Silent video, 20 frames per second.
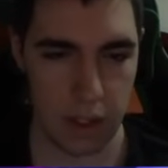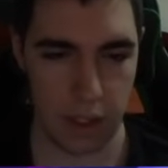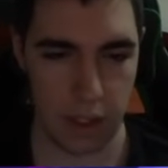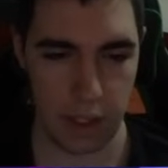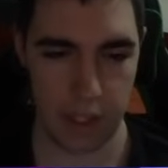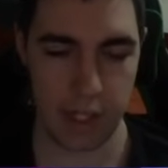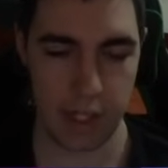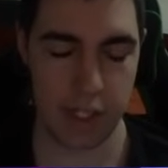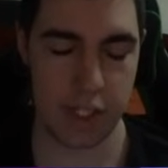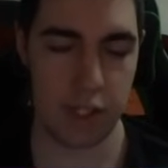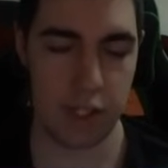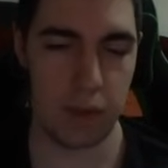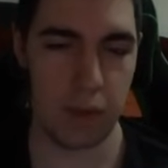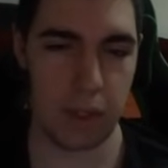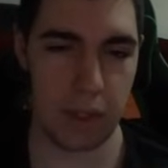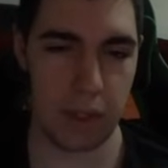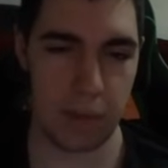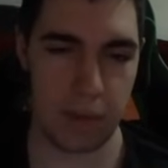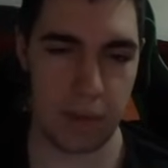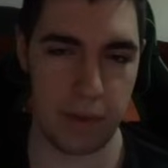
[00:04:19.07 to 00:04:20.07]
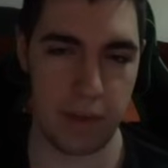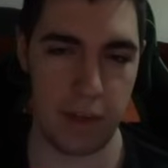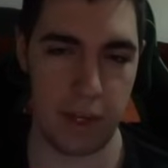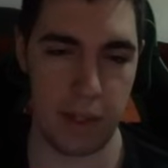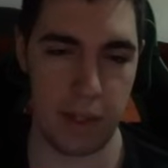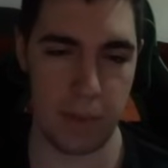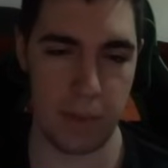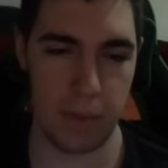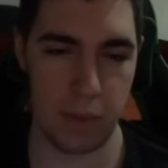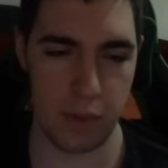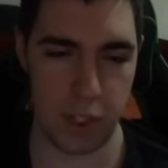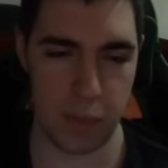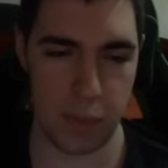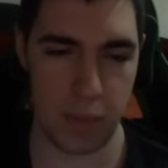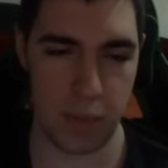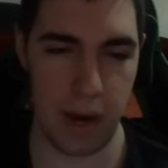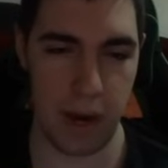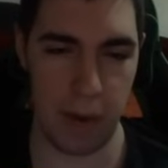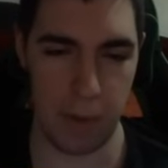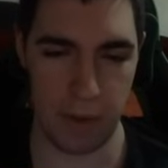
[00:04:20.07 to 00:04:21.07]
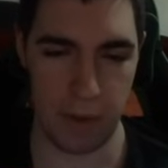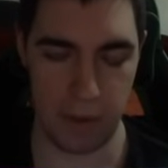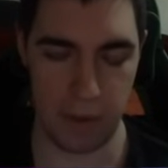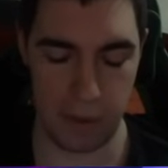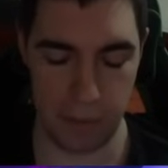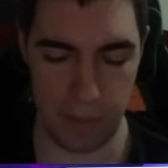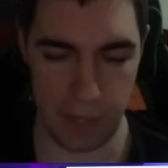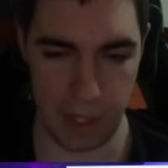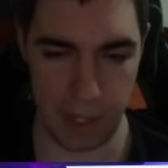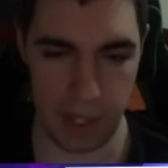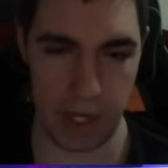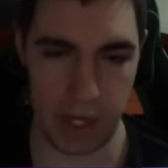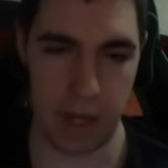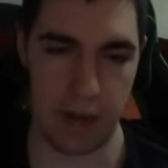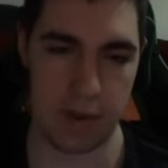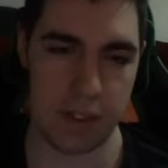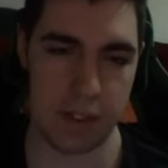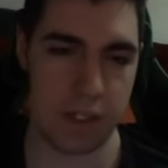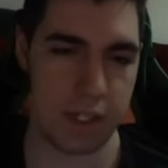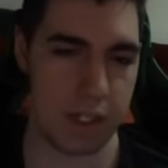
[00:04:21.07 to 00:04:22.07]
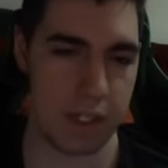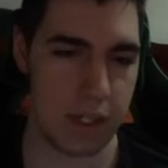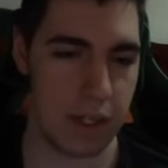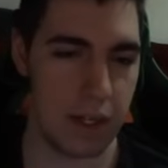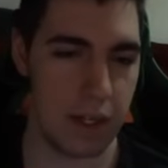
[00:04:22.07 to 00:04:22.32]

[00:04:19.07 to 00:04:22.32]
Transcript: Like, I still want to retain most power in the big house.